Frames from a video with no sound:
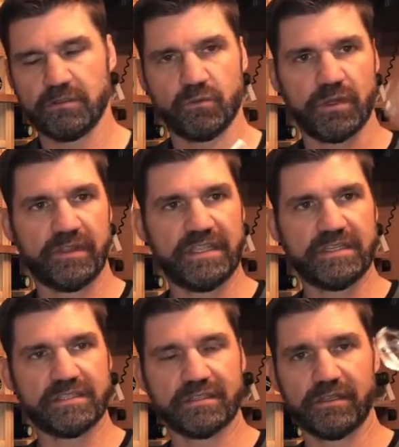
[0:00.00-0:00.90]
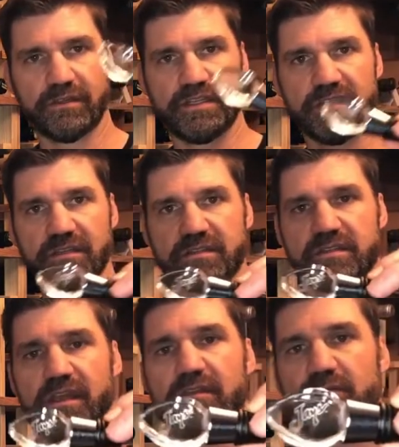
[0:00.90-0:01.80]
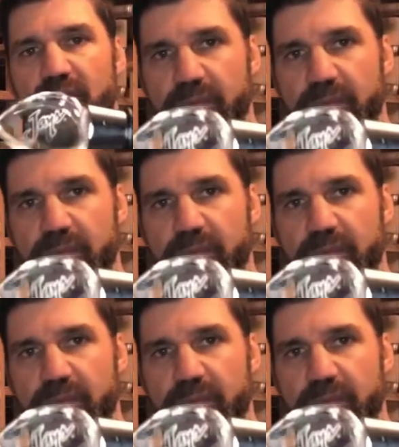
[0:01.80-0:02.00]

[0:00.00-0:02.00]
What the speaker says: one of these little deals that maybe